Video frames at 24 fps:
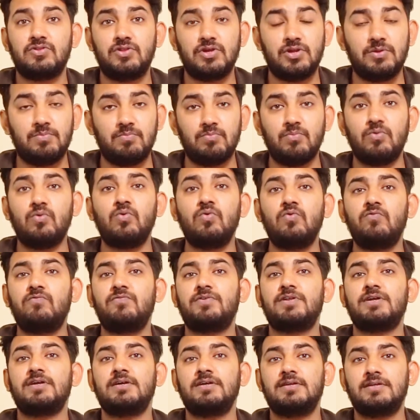removed
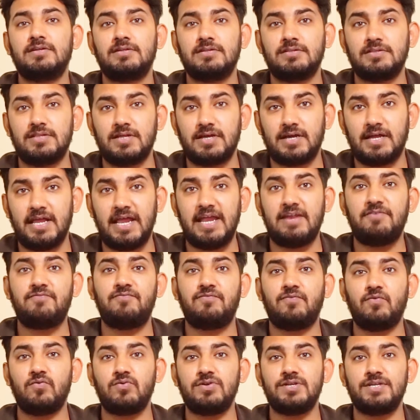the
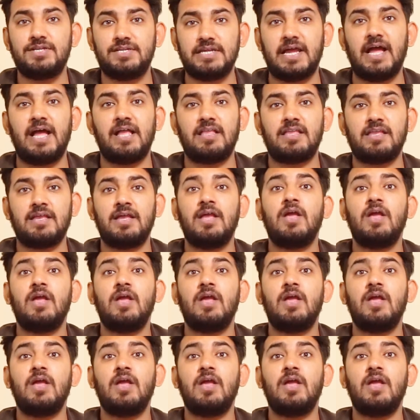headphone jack